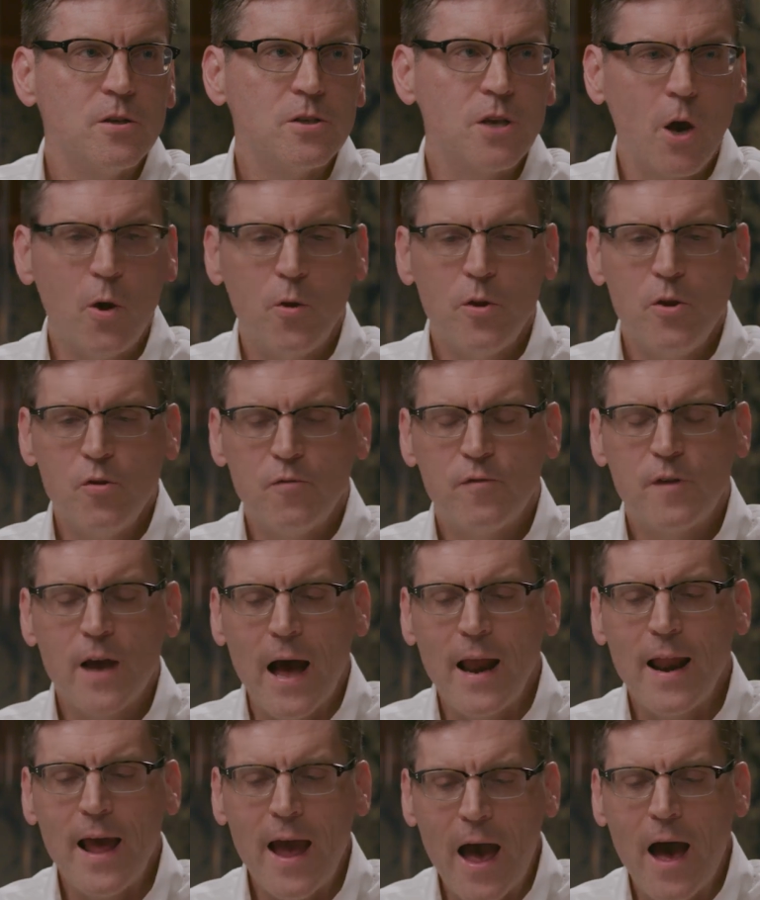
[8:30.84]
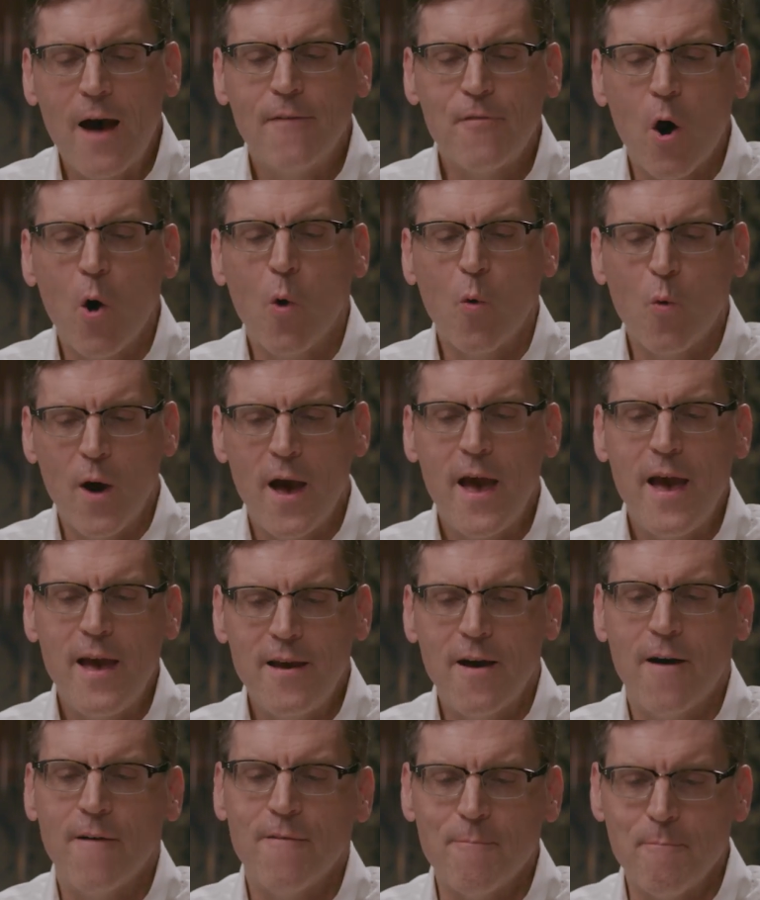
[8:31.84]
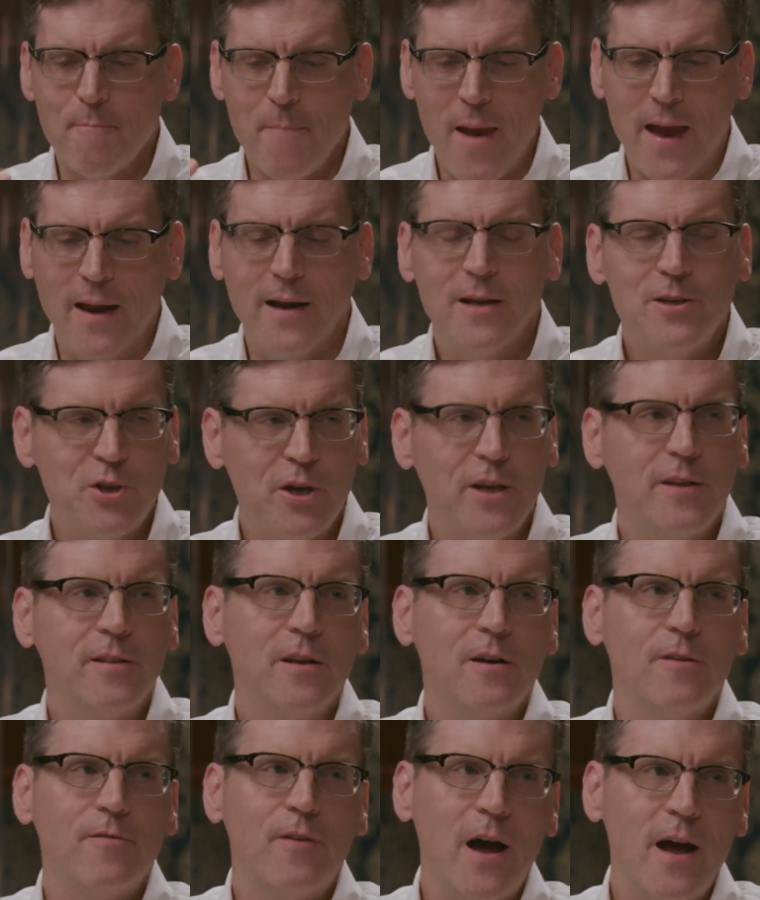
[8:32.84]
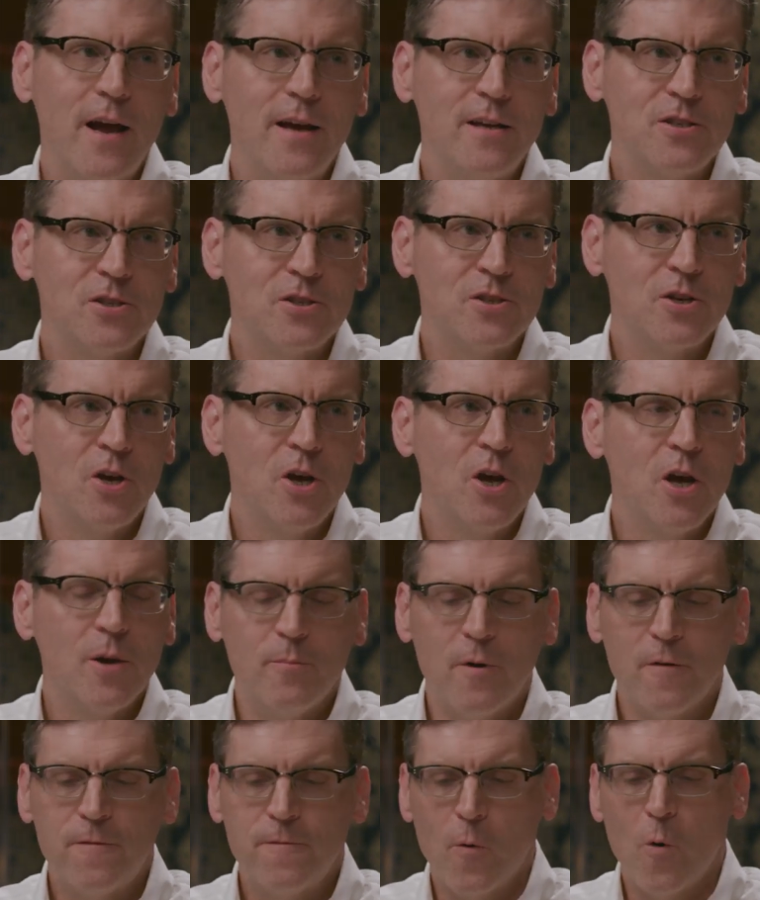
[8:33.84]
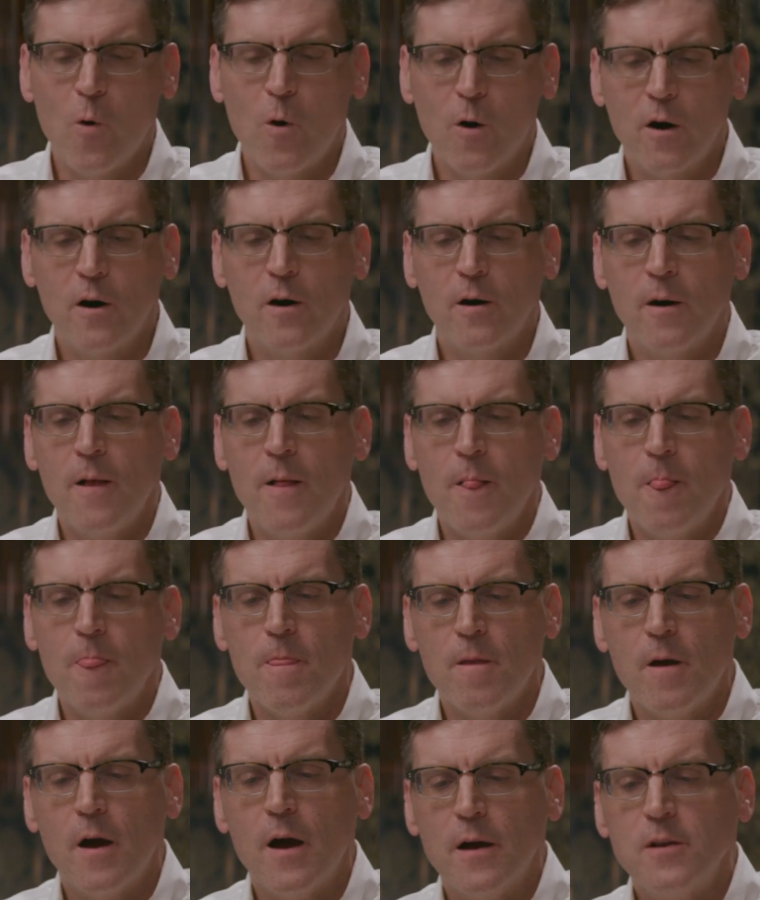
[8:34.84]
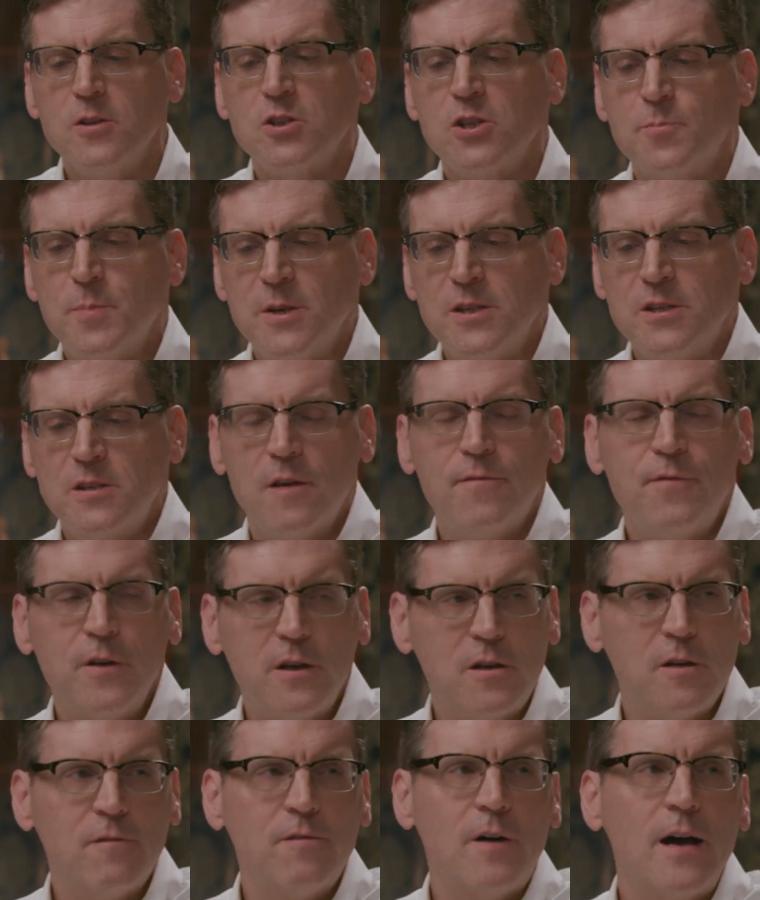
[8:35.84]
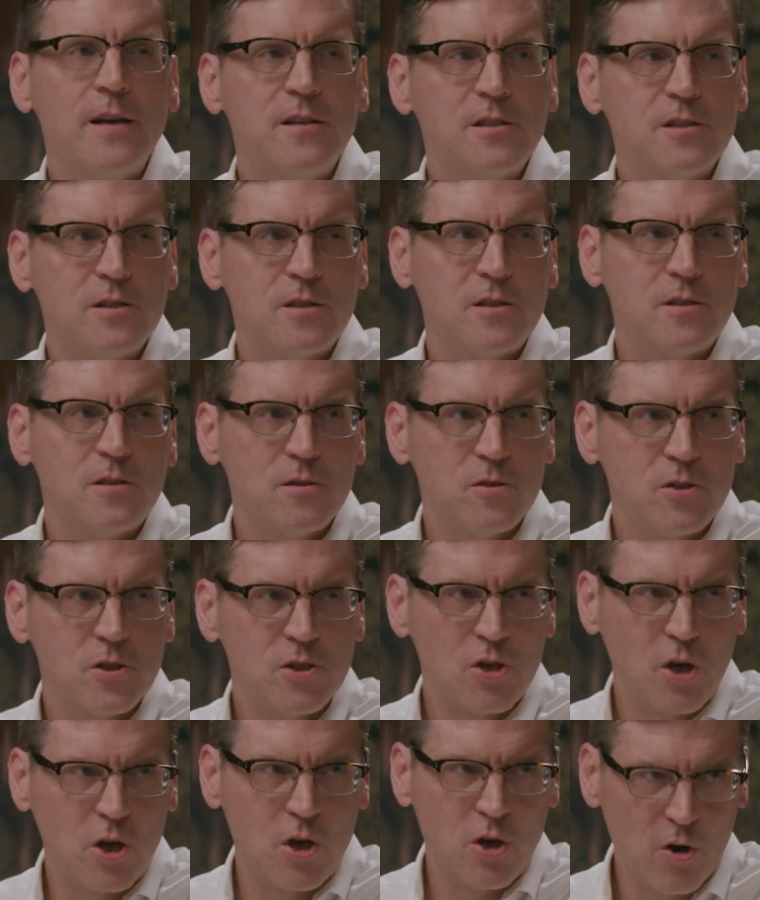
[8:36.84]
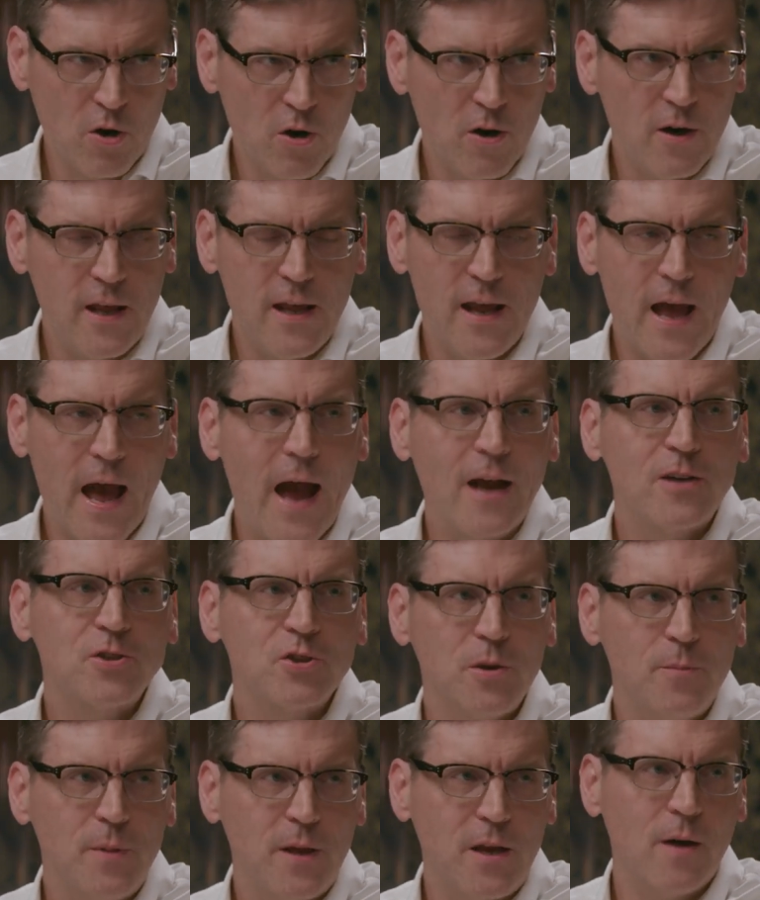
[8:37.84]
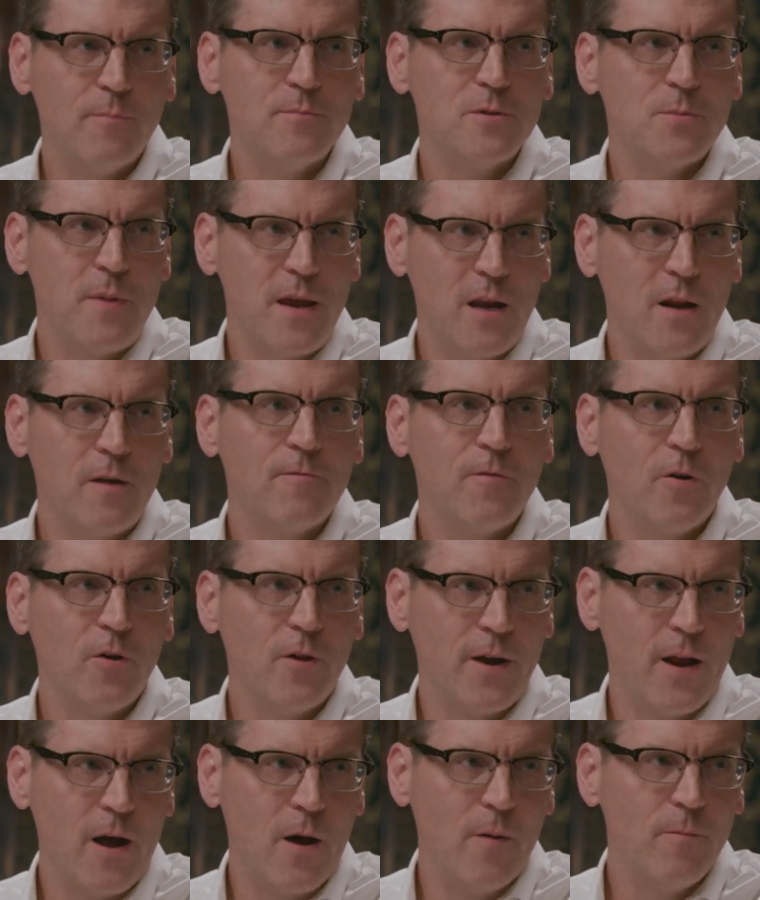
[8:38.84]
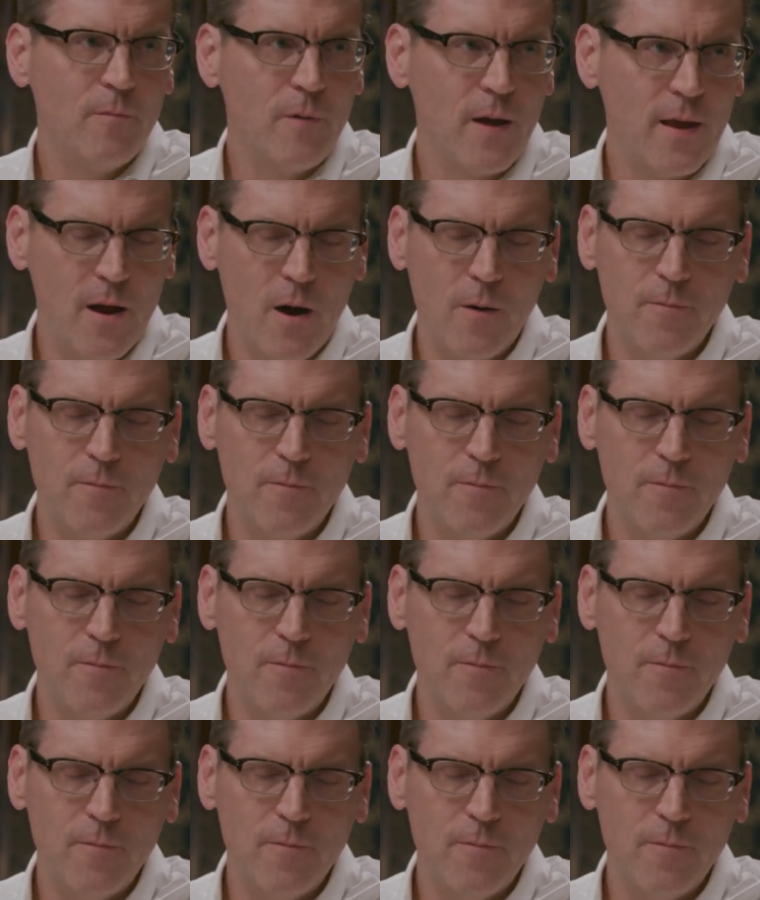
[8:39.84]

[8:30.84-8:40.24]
So you've got to have a way of managing the device before specific device security actually becomes meaningful and, help, and